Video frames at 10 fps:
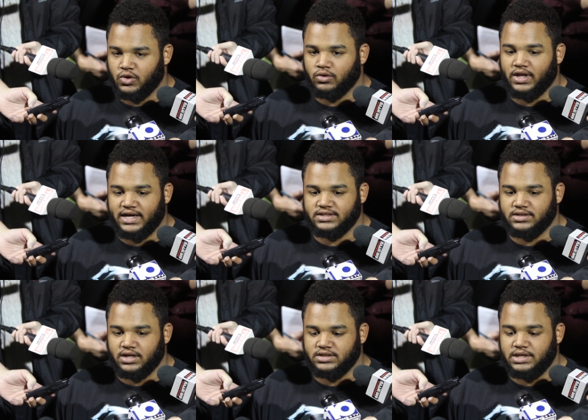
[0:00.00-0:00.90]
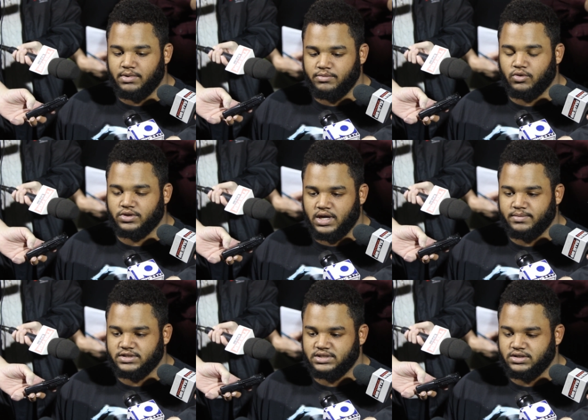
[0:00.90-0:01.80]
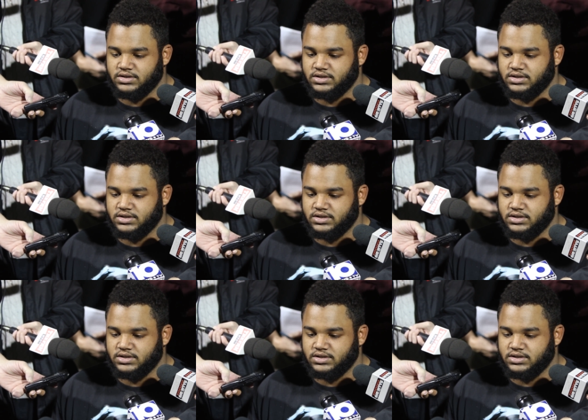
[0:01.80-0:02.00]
or last team up north game as seniors,